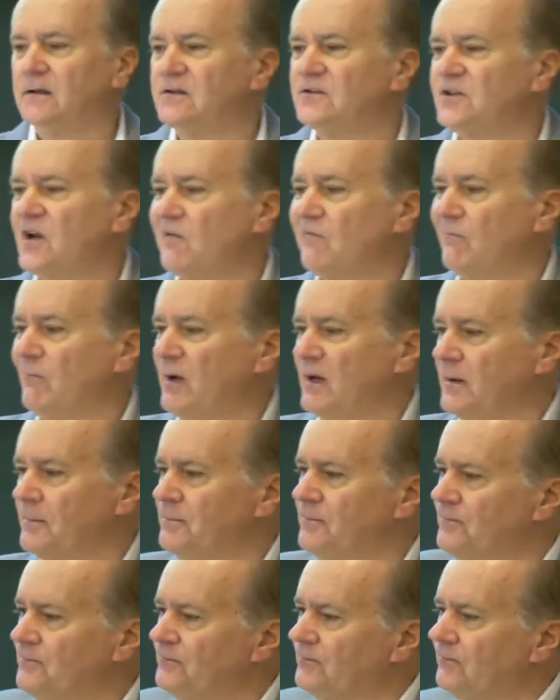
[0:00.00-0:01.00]
Jeremy,
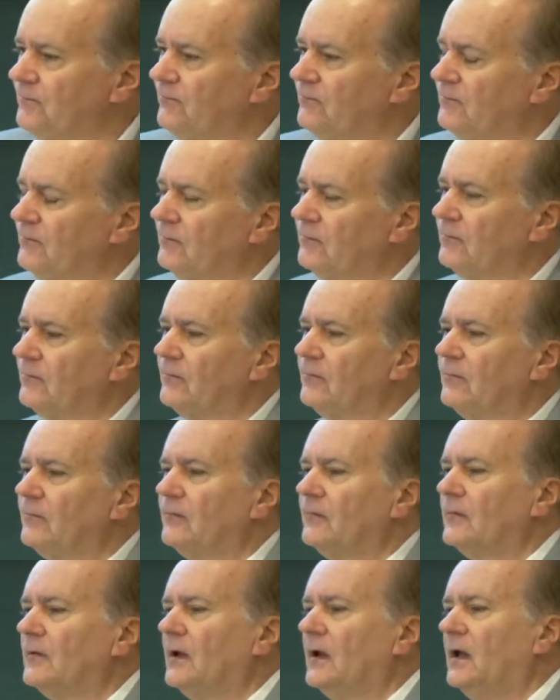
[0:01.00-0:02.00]

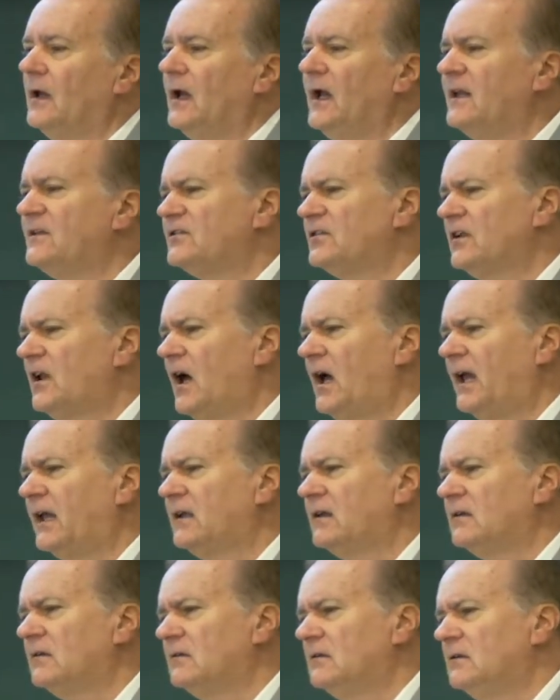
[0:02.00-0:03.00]
it's
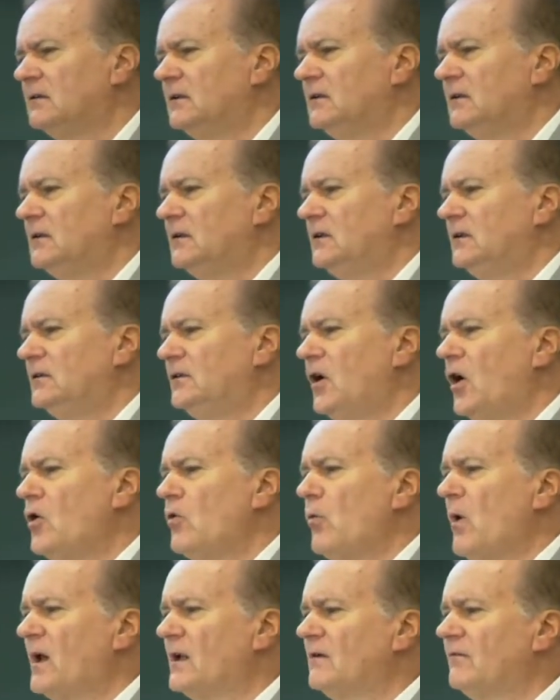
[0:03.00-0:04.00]
like
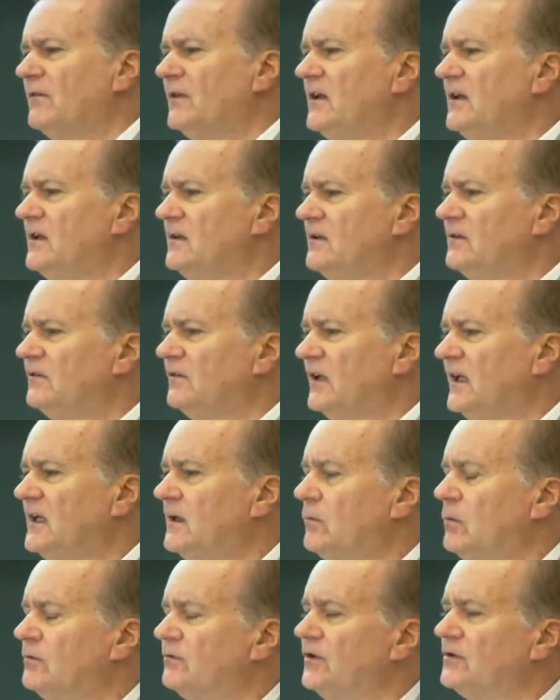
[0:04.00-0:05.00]
no one of these
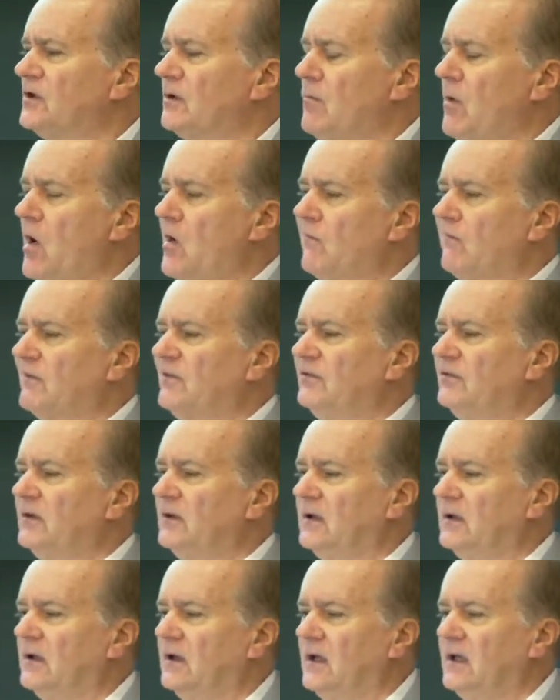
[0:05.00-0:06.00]
equals a
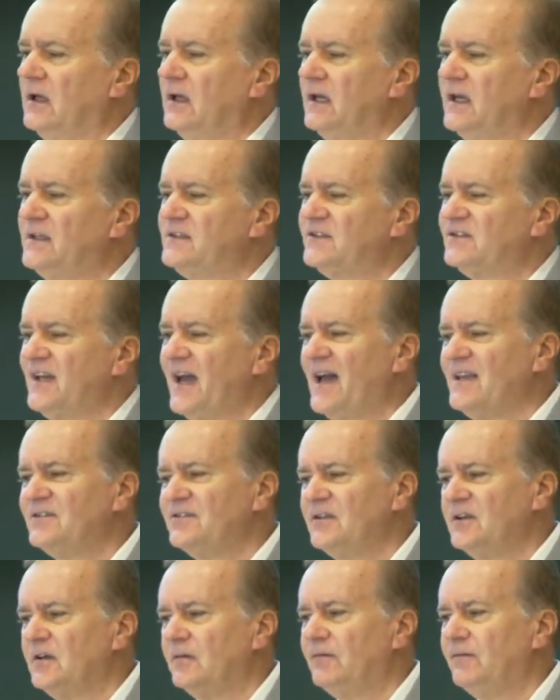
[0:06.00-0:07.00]
democracy. It's
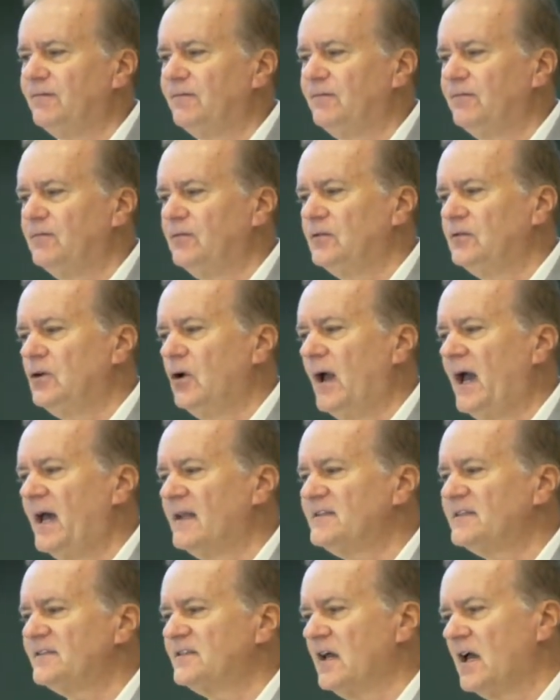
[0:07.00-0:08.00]
as if you
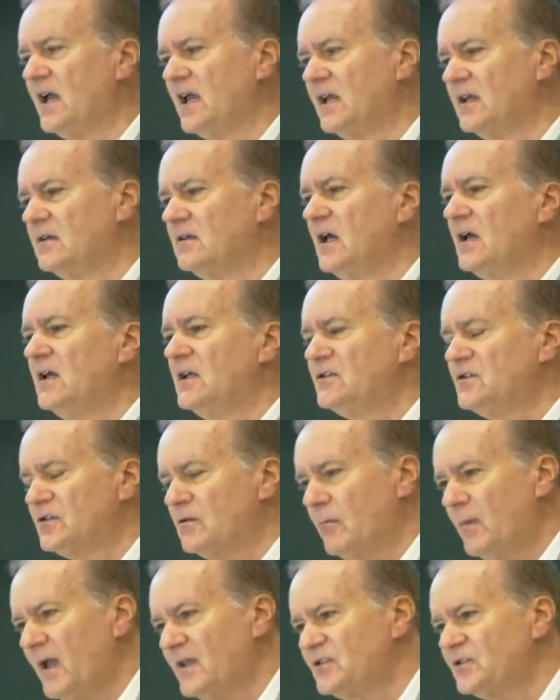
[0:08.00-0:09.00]
had, say,
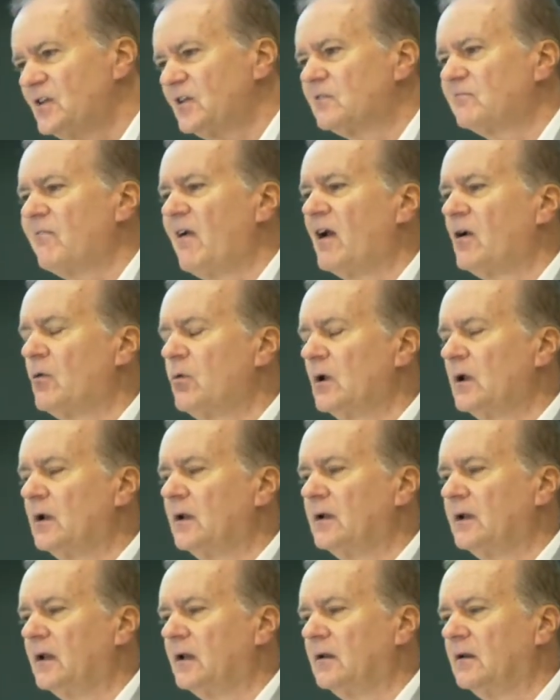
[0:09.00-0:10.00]
domestic
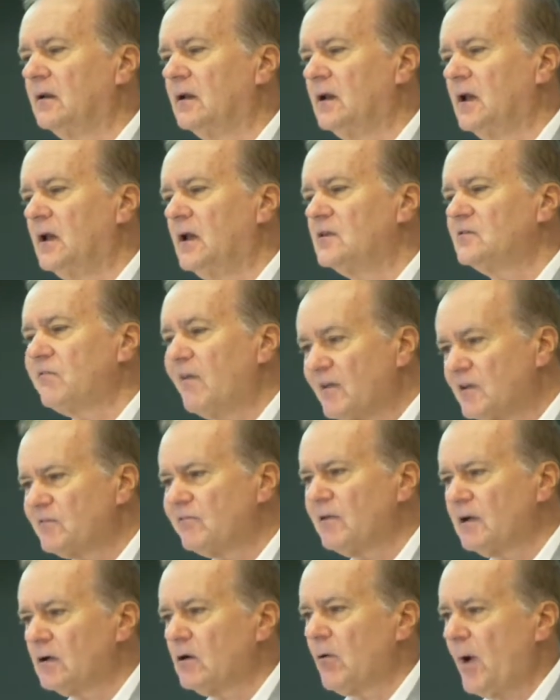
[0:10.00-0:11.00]
tranquility.
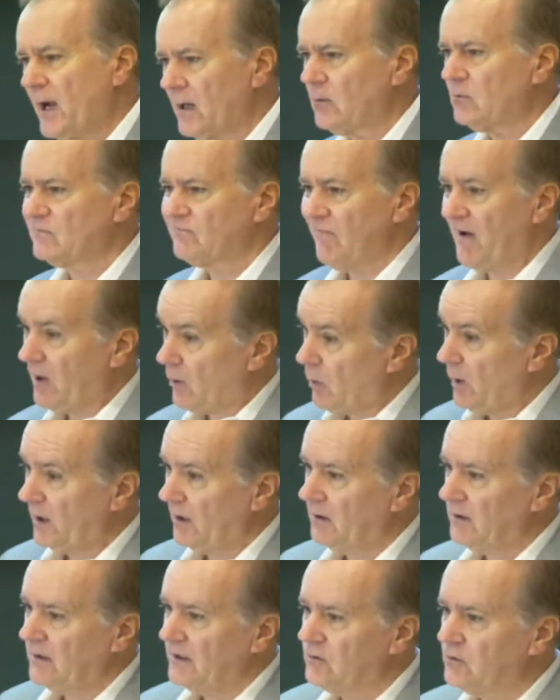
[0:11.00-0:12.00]

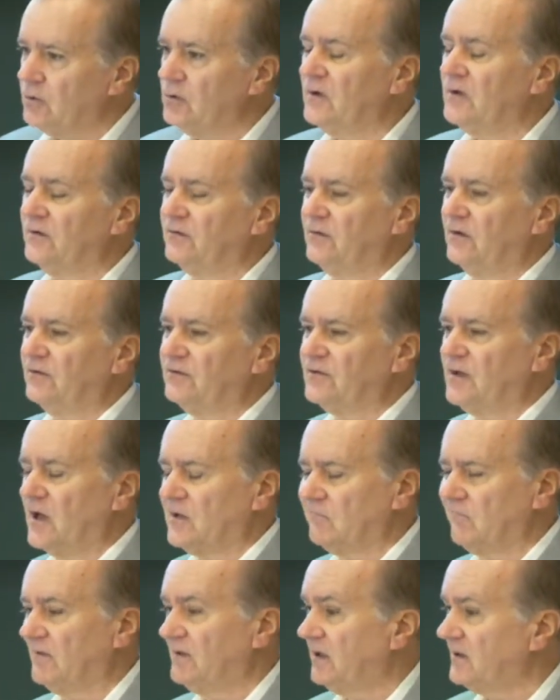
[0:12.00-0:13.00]
Tranquility could exist
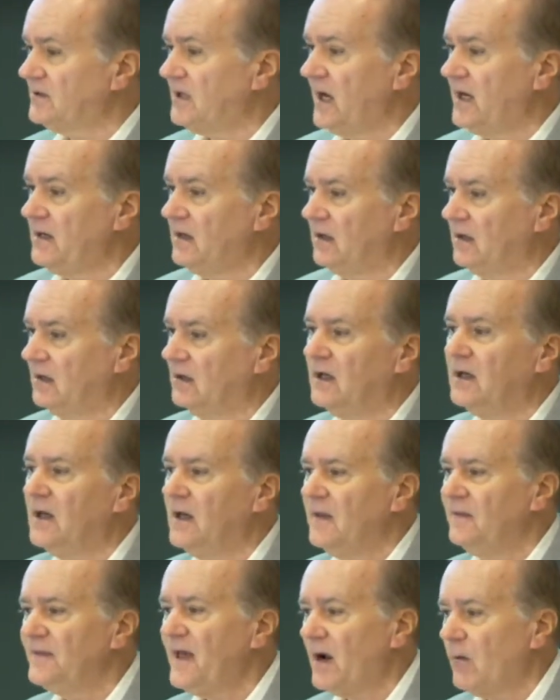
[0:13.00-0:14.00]
under a dictator.
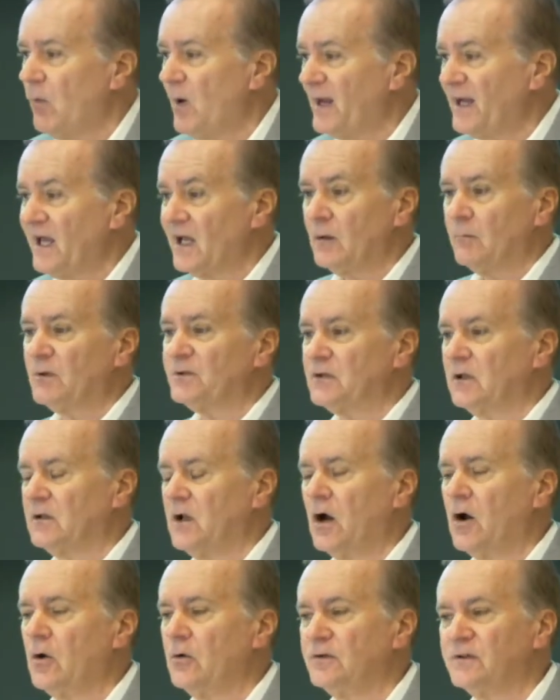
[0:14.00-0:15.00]
That one element
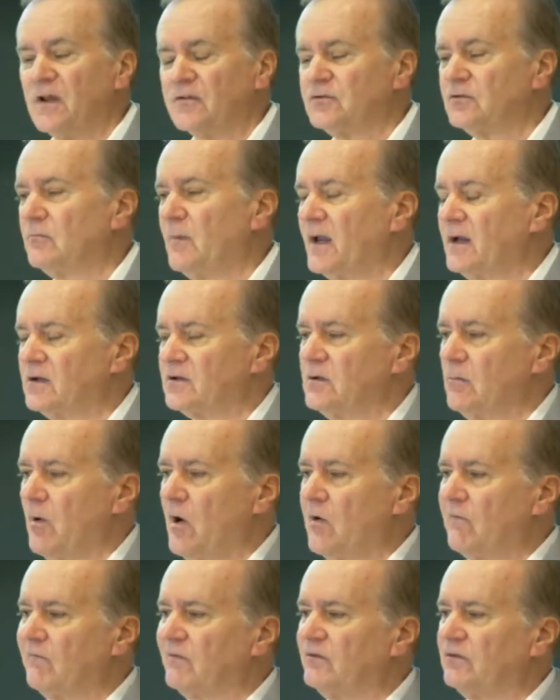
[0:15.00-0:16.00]
alone doesn't make a
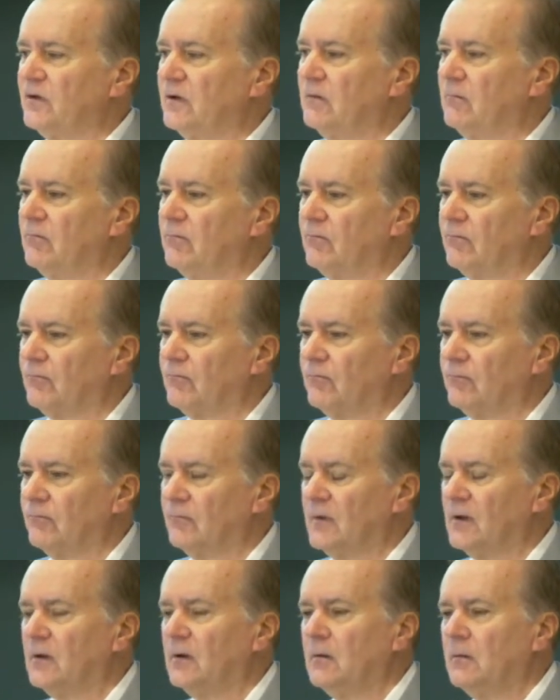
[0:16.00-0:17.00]
democracy.
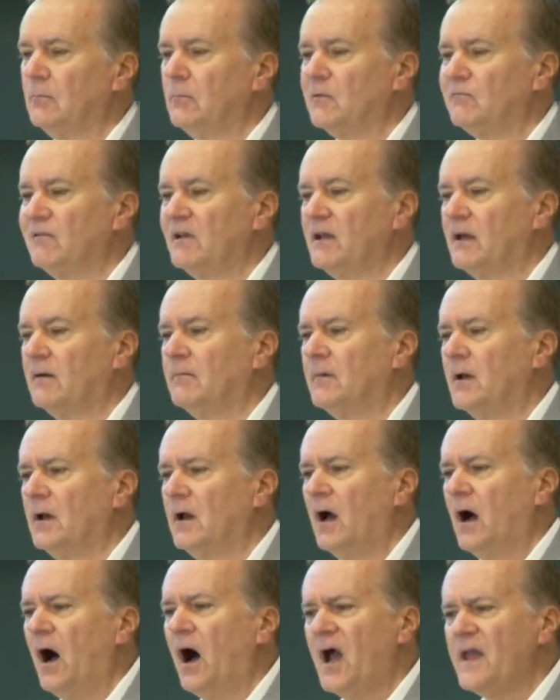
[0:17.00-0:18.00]
Maria,
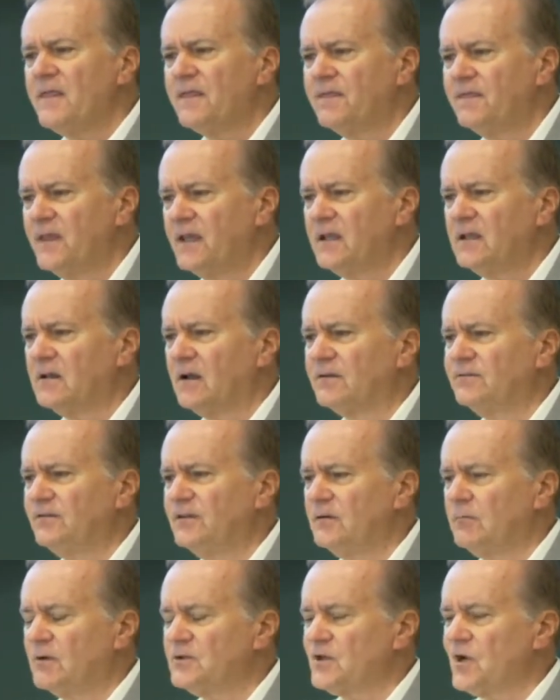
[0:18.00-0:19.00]
I think I
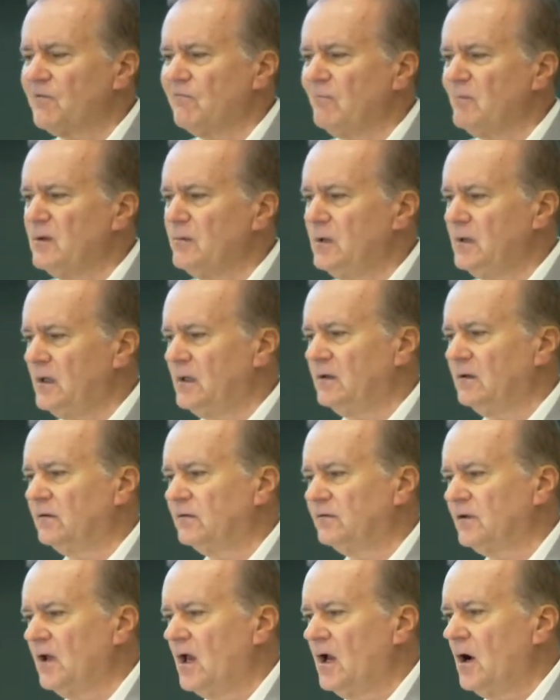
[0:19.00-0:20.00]
see what Jeremy
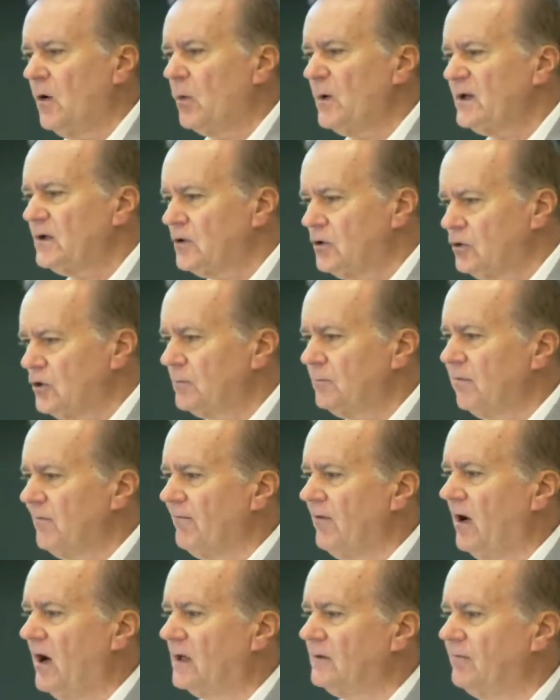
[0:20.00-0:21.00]
means. We could
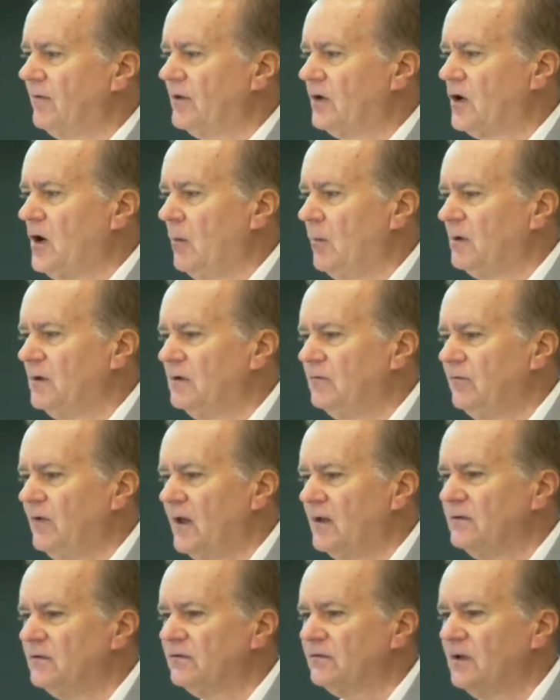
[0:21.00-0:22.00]
provide for the common
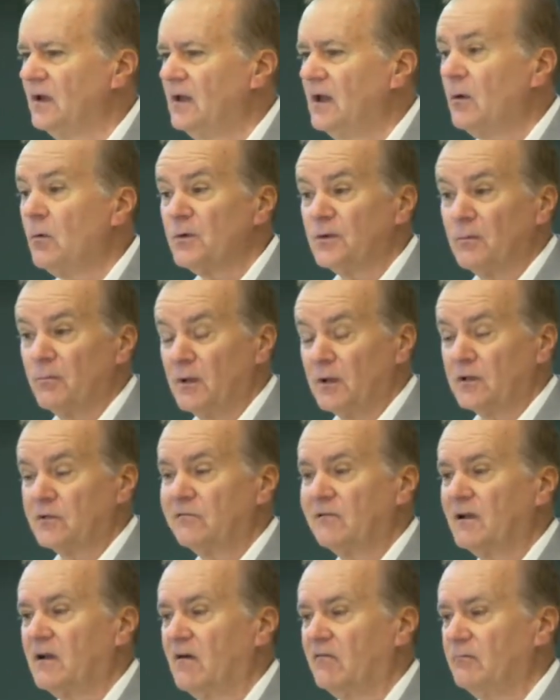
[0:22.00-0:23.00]
defense with a
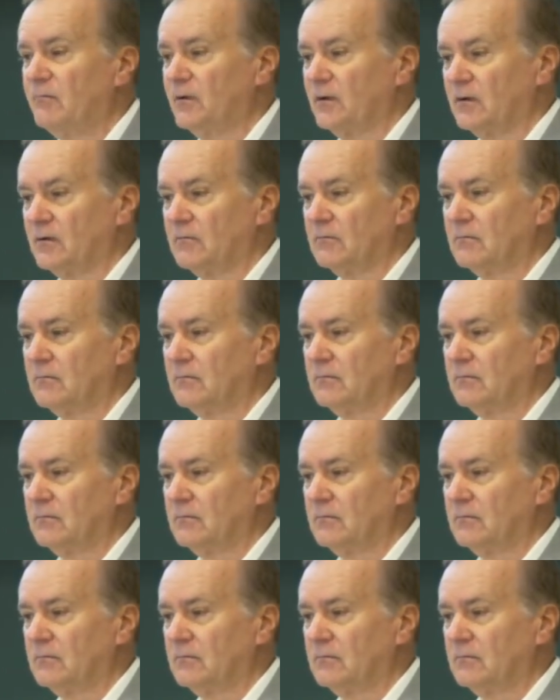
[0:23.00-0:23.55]
military government.